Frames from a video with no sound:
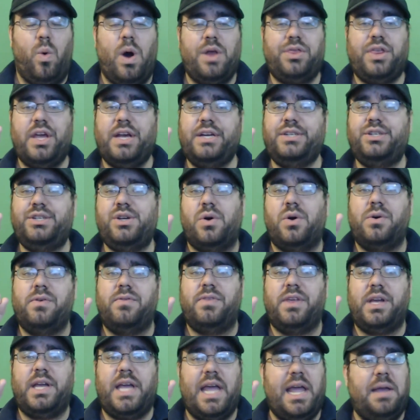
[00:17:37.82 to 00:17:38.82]
they showed of
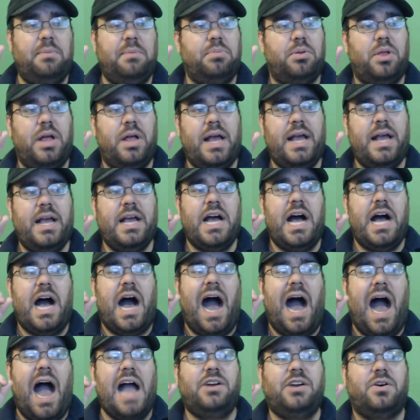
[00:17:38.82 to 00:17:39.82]
the gameplay,
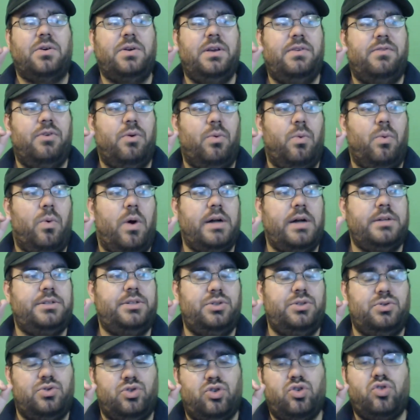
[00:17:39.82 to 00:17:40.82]
I don't even want
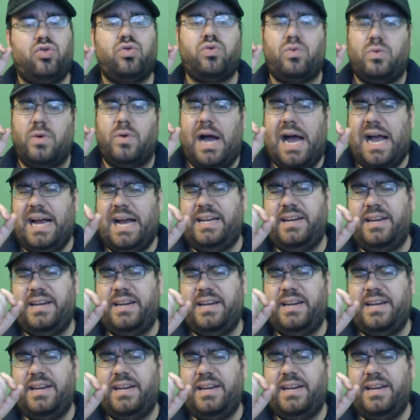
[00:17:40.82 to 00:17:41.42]
to try